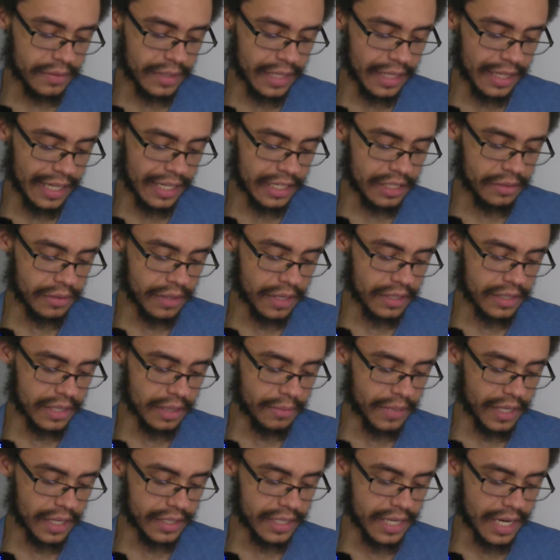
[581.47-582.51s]
Then they
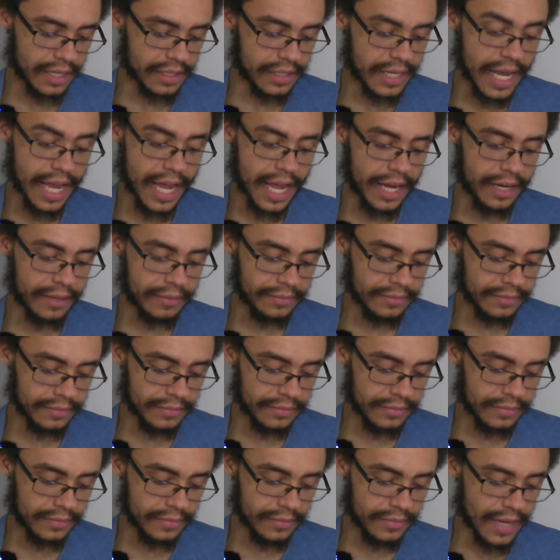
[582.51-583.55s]
sent me a text. Hey,
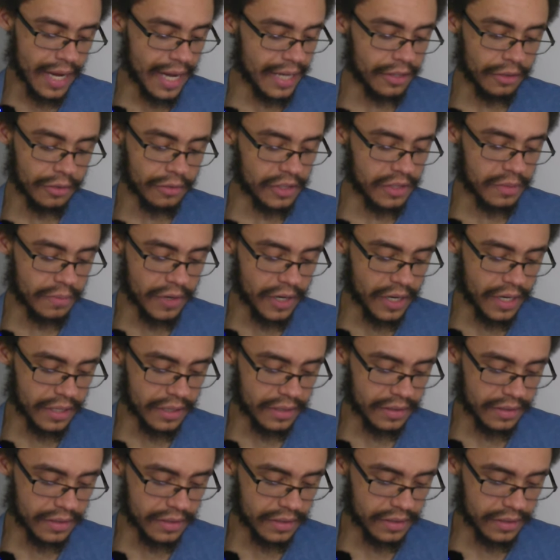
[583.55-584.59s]
I don't
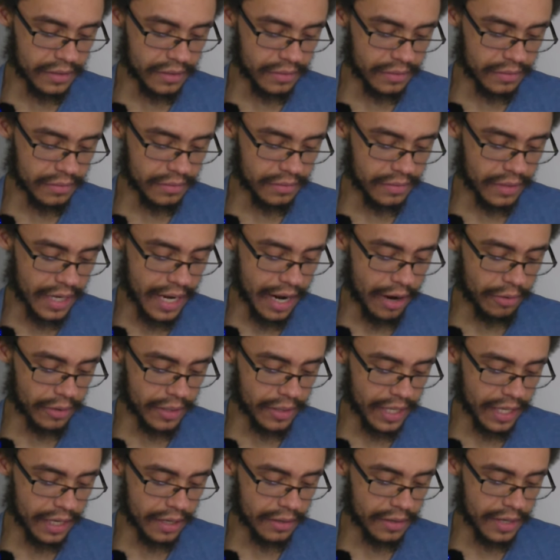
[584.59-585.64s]
respond until an
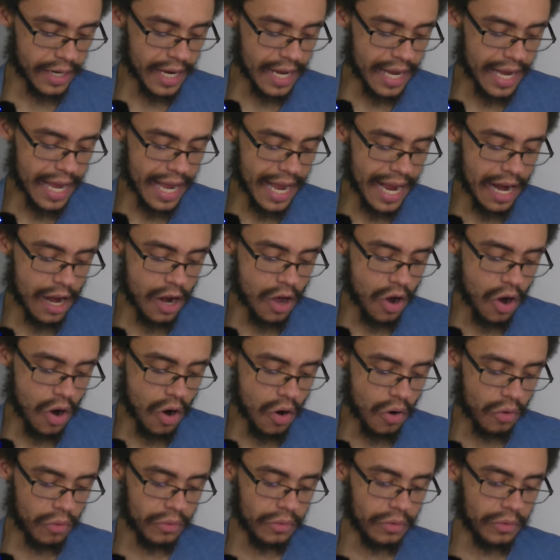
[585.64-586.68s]
hour later.
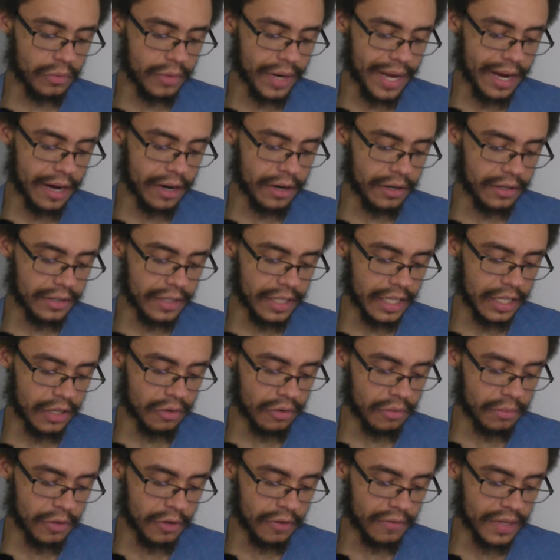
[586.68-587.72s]
Hello, wait, I heard that you
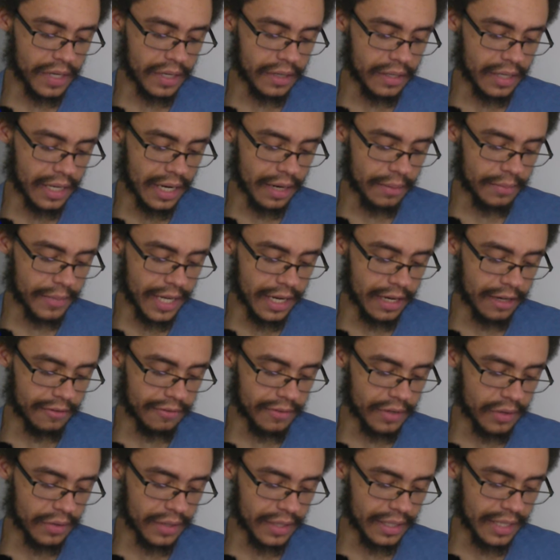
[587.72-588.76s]
were moving and I'm getting a
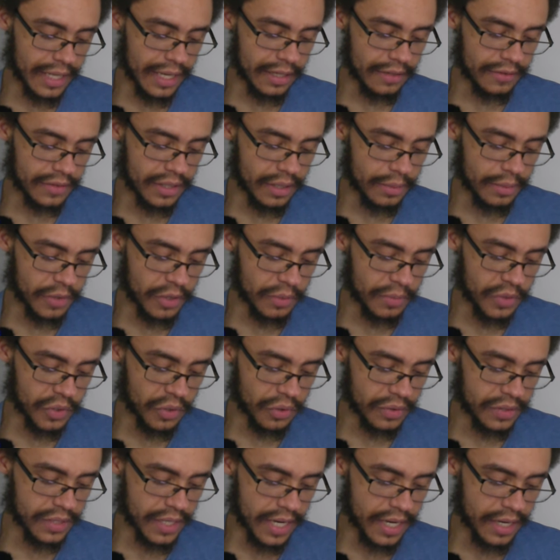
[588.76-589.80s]
phone at the end of summer. I'm
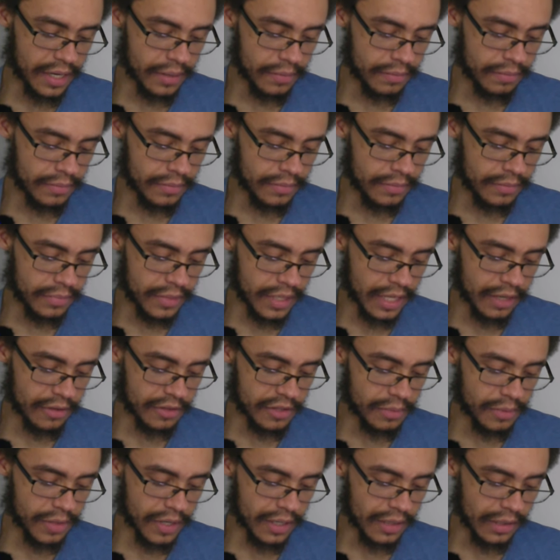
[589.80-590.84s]
so excited. They
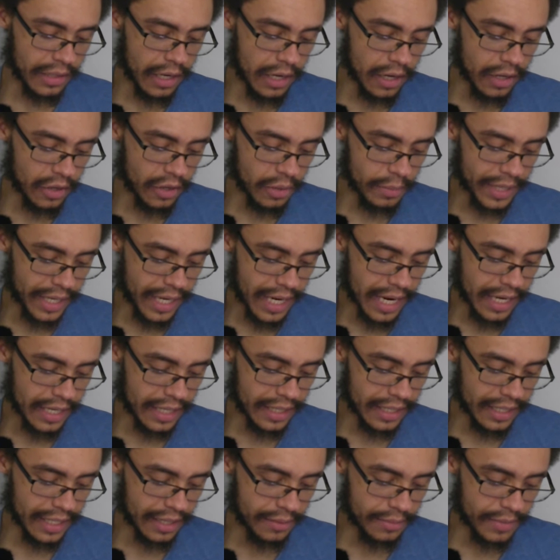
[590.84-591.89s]
responded, lol, oh my god,
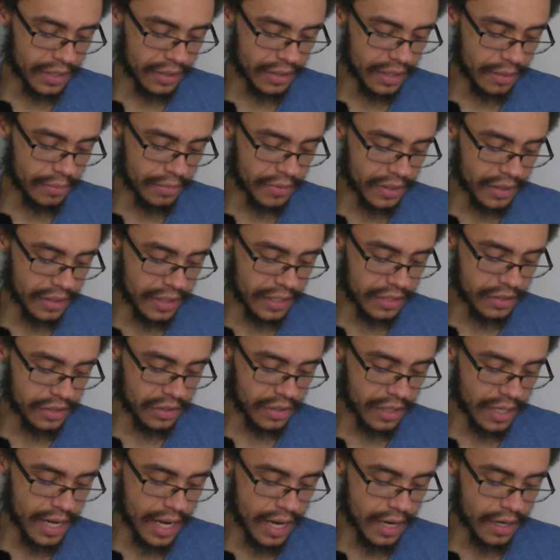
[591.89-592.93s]
you need to give me your number in this
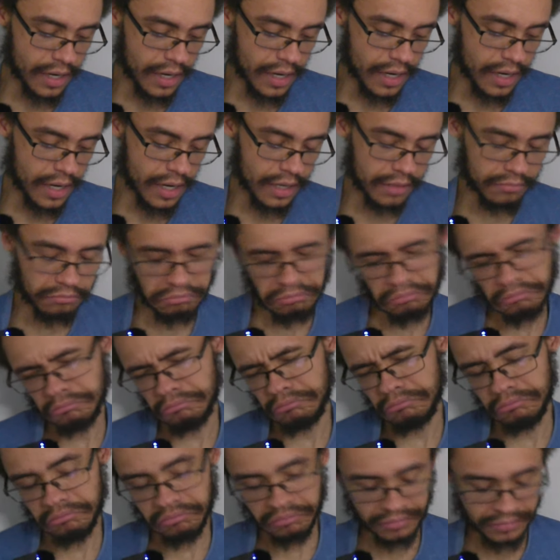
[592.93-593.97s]
July, haha.
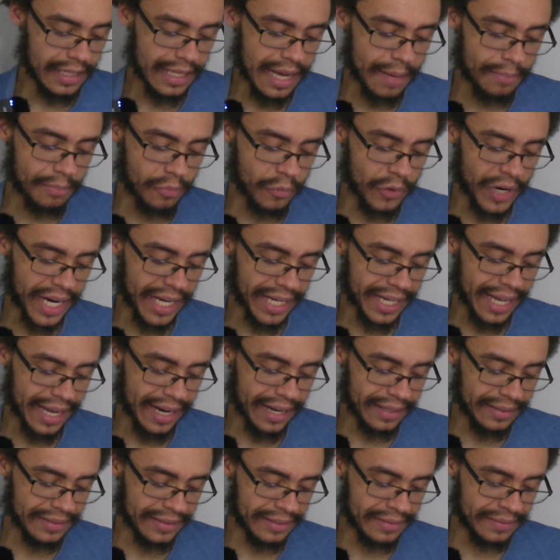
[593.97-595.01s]
Hmm. Yep, when I get
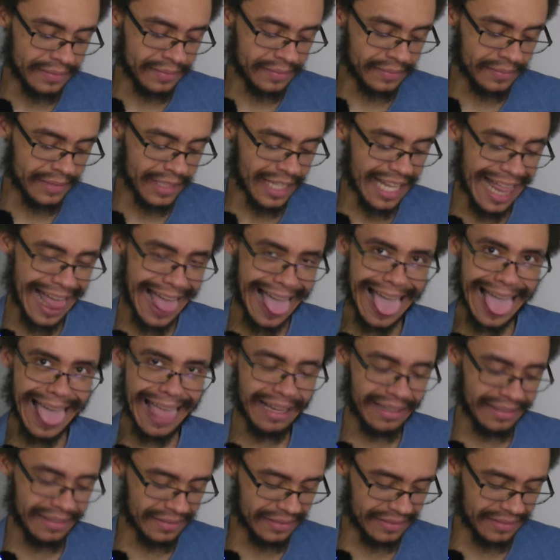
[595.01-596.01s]
it. La.